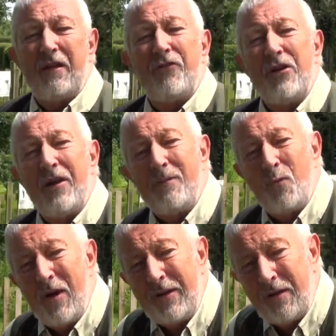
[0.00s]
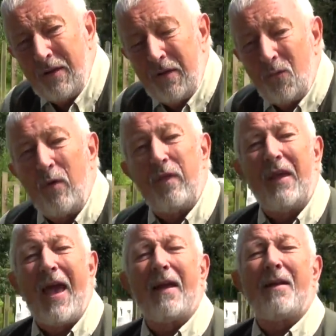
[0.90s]
here in Lenwade with
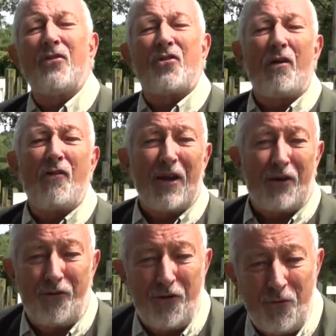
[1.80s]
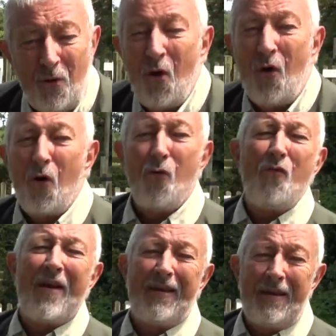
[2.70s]
the Angling Direct crew all
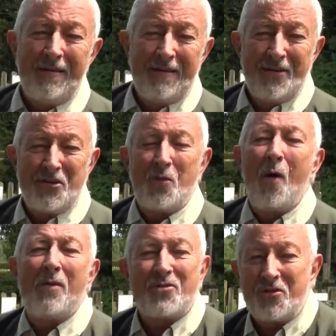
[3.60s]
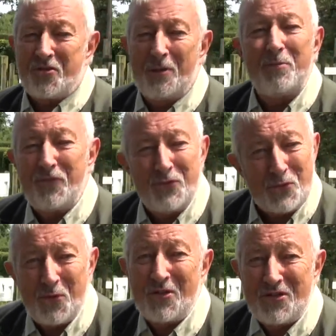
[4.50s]
ready to answer some of
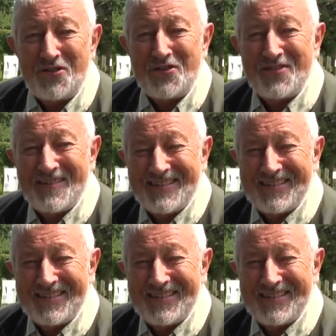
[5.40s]
your questions.